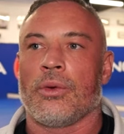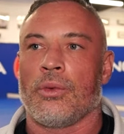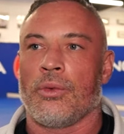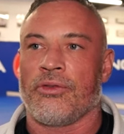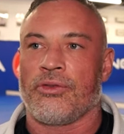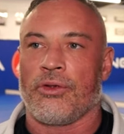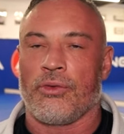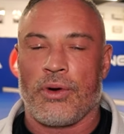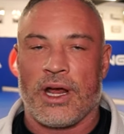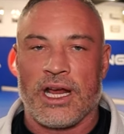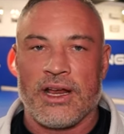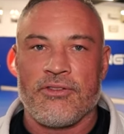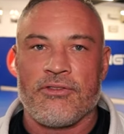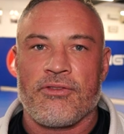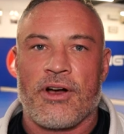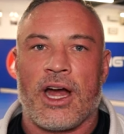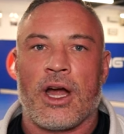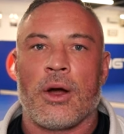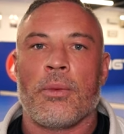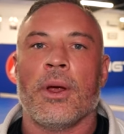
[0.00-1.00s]
with the right
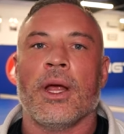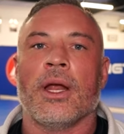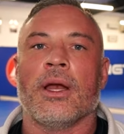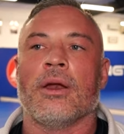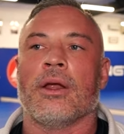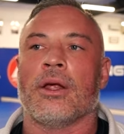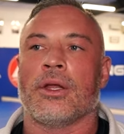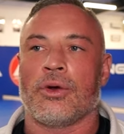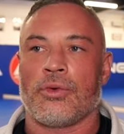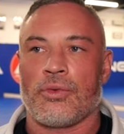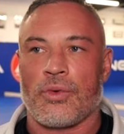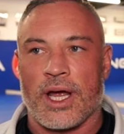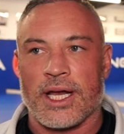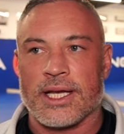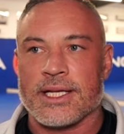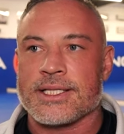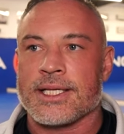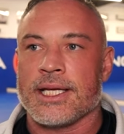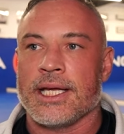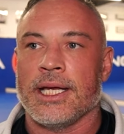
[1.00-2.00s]
environment and the
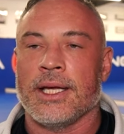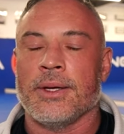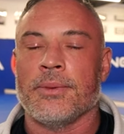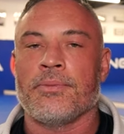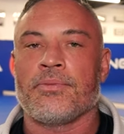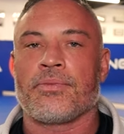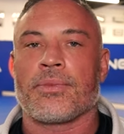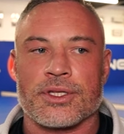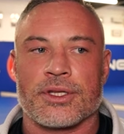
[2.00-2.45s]
right team